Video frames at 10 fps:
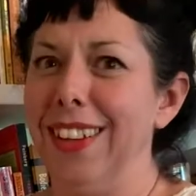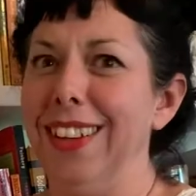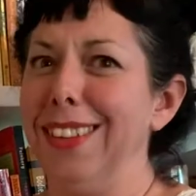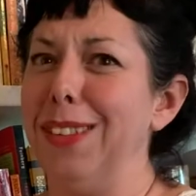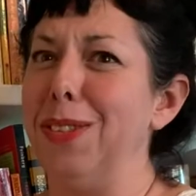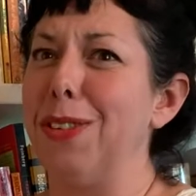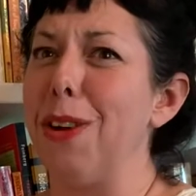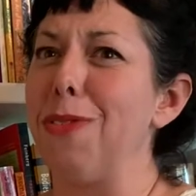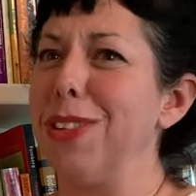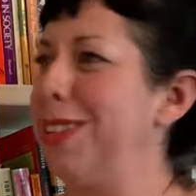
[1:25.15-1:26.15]
Oh,
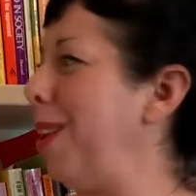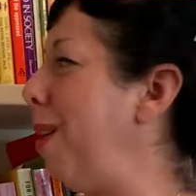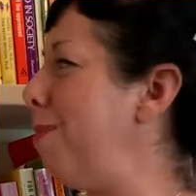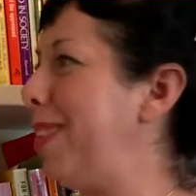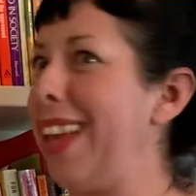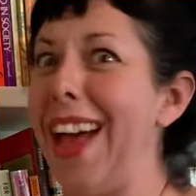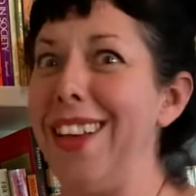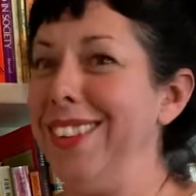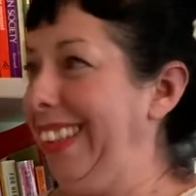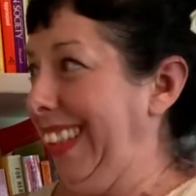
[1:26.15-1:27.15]
Grover's so
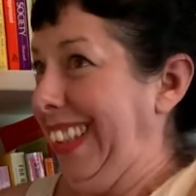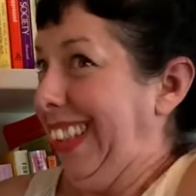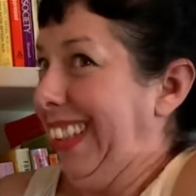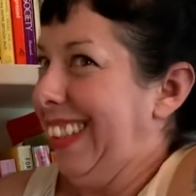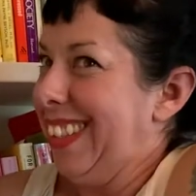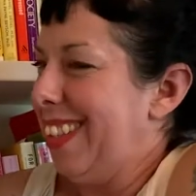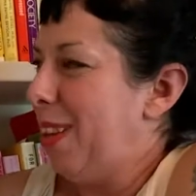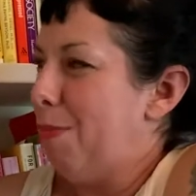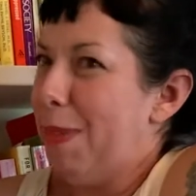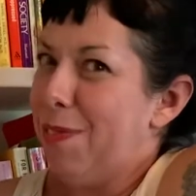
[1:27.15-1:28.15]
upset. It's a
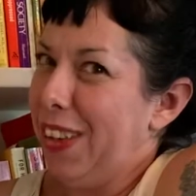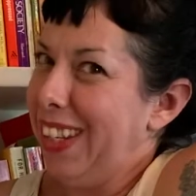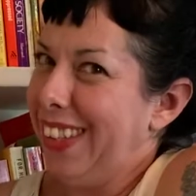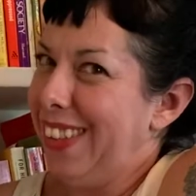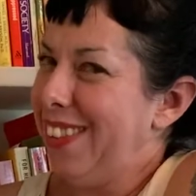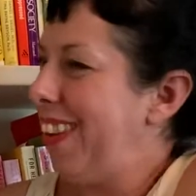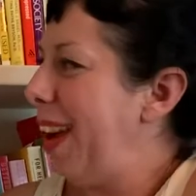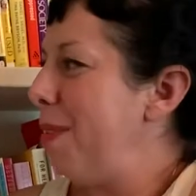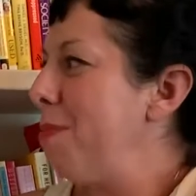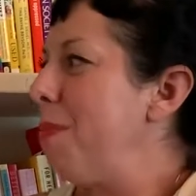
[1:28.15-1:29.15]
little bit funny though, right?